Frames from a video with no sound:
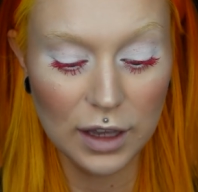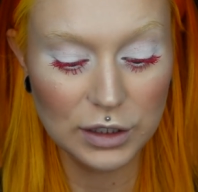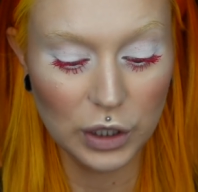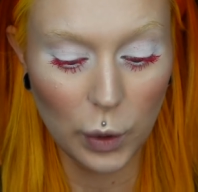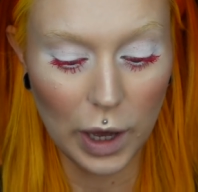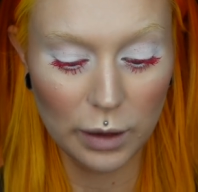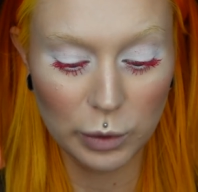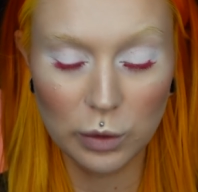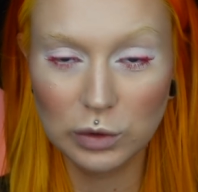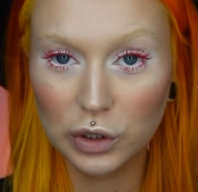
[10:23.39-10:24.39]
So
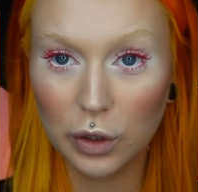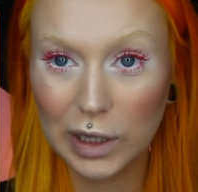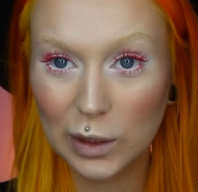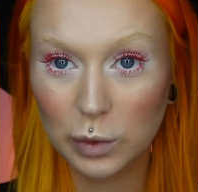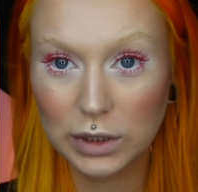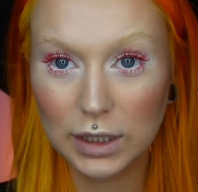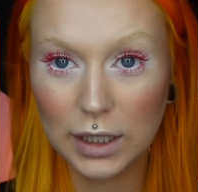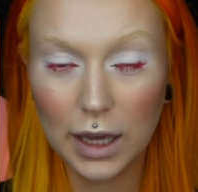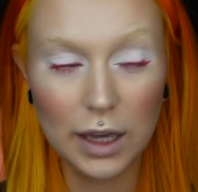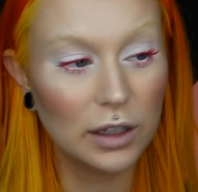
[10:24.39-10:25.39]
I'm going to go in with
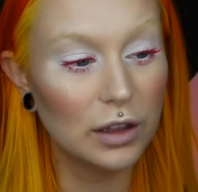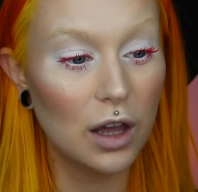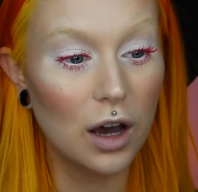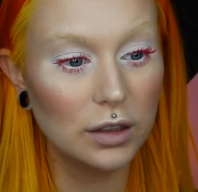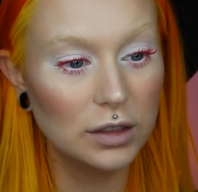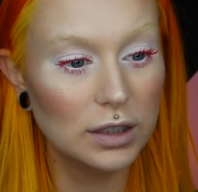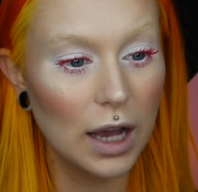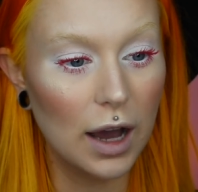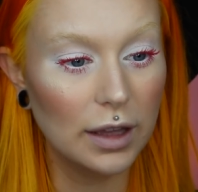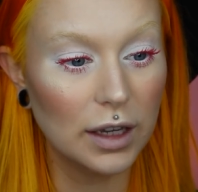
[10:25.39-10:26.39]
the Inglot
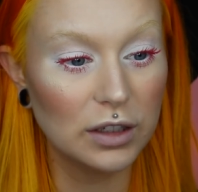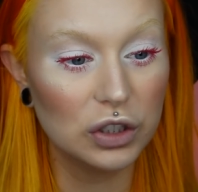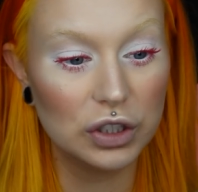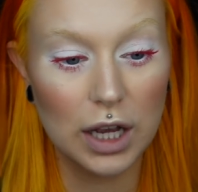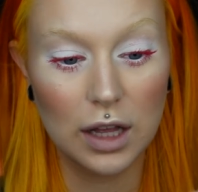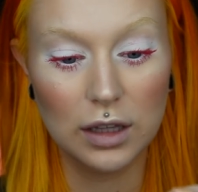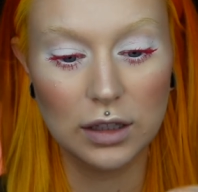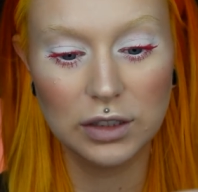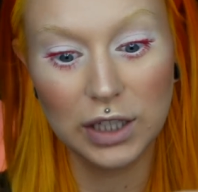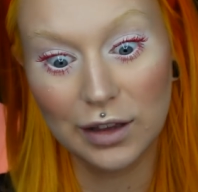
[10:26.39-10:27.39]
eyeliner
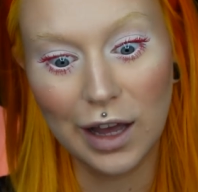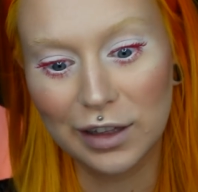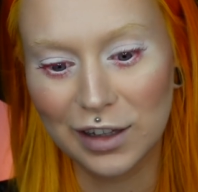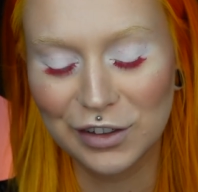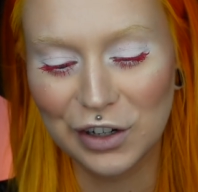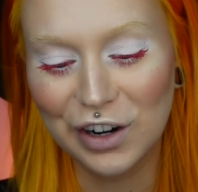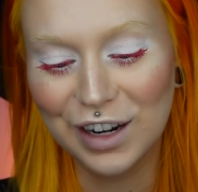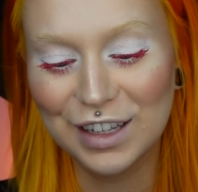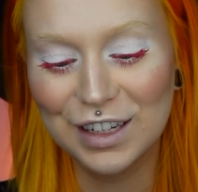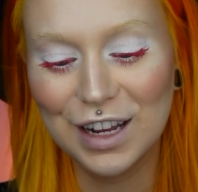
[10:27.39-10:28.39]
gel, gel eyeliner
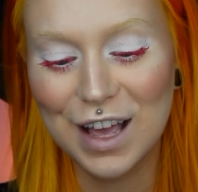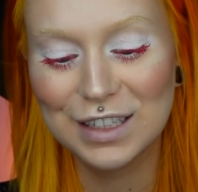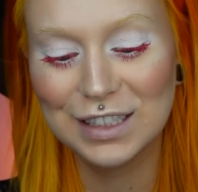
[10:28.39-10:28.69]
in